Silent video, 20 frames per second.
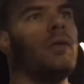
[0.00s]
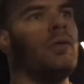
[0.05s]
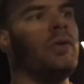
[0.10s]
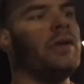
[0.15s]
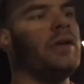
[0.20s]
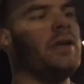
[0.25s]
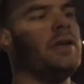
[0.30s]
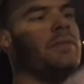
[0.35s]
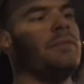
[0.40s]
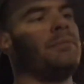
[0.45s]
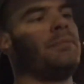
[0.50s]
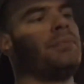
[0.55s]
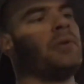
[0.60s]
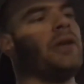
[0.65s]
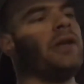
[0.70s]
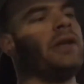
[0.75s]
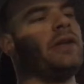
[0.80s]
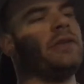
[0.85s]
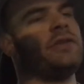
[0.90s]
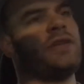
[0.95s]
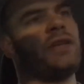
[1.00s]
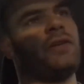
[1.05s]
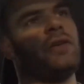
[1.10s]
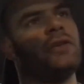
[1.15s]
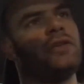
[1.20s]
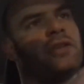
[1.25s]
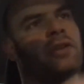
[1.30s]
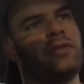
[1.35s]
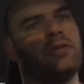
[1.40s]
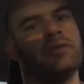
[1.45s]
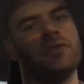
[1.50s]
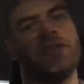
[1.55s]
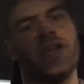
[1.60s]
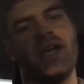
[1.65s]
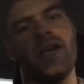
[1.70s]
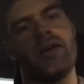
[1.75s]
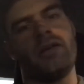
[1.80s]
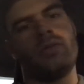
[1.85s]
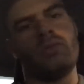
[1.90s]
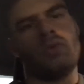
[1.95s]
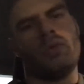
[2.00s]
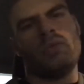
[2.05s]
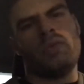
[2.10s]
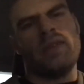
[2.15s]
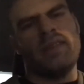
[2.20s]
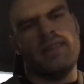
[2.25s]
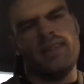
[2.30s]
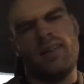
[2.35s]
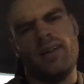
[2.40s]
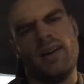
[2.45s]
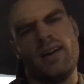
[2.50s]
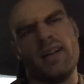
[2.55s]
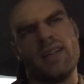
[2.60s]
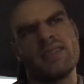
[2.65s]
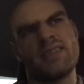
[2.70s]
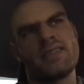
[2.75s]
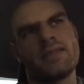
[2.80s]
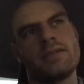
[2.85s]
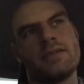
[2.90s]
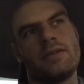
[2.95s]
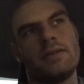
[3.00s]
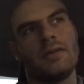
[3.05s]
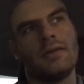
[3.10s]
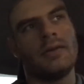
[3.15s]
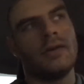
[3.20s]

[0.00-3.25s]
We didn't break and tear each other down when we lost.